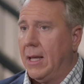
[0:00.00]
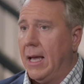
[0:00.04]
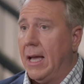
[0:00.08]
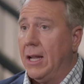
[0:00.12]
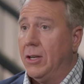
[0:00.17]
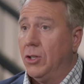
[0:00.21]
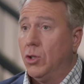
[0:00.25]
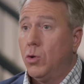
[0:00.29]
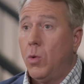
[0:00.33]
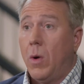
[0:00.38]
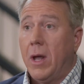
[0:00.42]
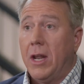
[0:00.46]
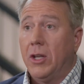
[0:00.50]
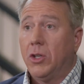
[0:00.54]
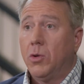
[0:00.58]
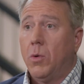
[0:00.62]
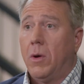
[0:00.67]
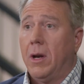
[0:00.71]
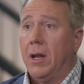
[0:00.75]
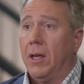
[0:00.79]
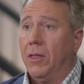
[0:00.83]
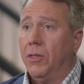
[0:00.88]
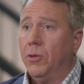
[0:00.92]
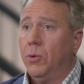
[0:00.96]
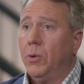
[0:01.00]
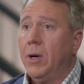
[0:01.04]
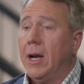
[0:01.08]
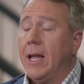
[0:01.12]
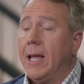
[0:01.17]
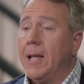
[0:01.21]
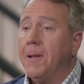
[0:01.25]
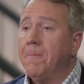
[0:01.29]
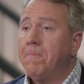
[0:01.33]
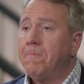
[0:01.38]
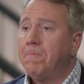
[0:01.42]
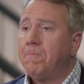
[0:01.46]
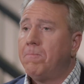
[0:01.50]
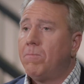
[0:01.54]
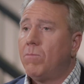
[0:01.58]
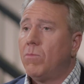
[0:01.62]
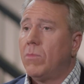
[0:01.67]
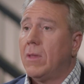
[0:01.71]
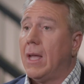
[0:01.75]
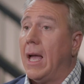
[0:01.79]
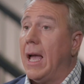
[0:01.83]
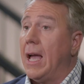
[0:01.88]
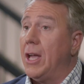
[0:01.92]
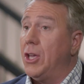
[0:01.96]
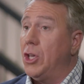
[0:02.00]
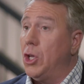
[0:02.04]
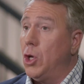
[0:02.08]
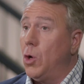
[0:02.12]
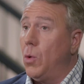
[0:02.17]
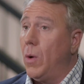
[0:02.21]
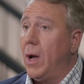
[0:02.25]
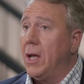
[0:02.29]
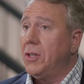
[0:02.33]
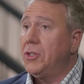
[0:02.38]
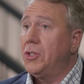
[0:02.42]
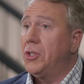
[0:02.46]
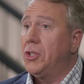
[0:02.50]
In 2023, a U.S.